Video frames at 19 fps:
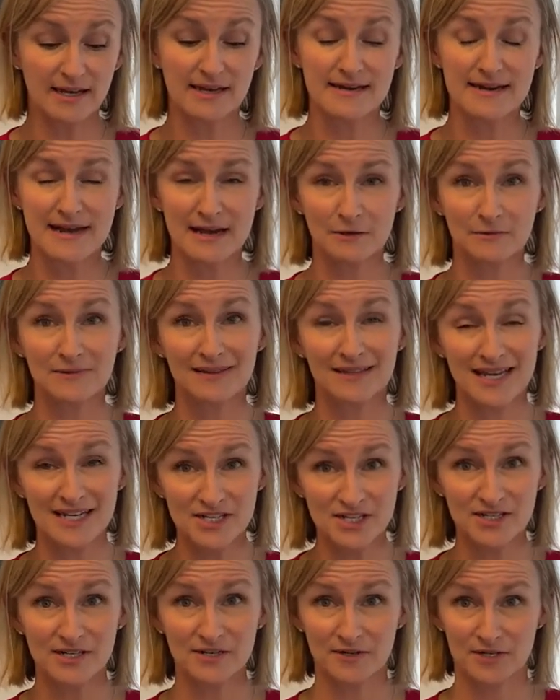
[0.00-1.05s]
a now
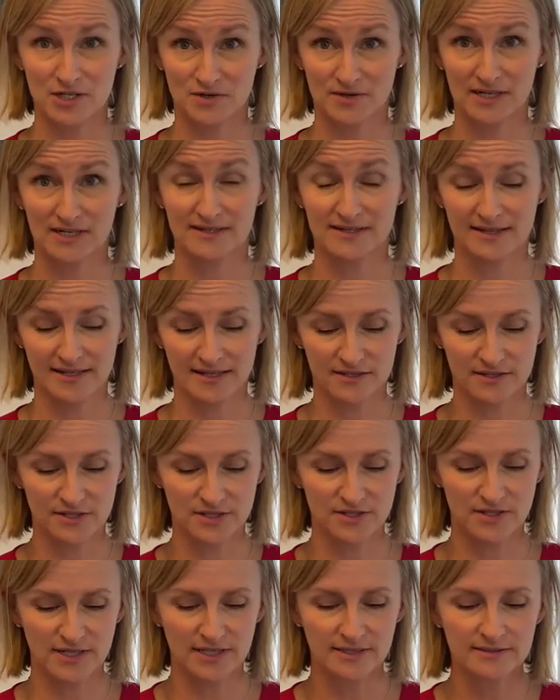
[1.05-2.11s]
legendary trail in the
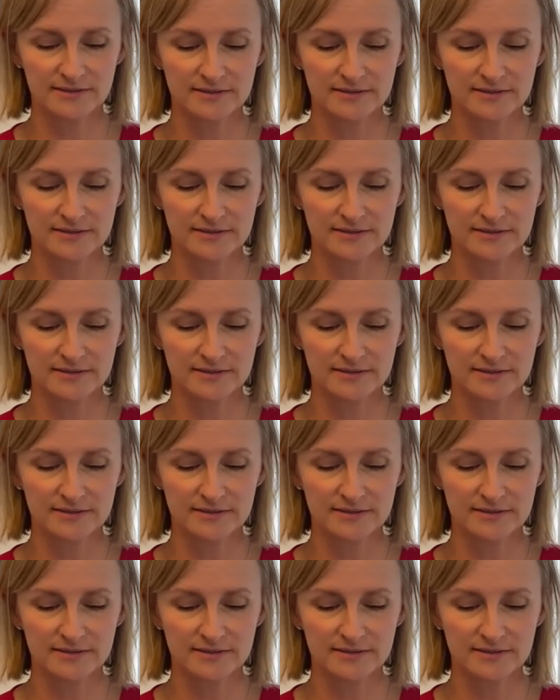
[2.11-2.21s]
industry.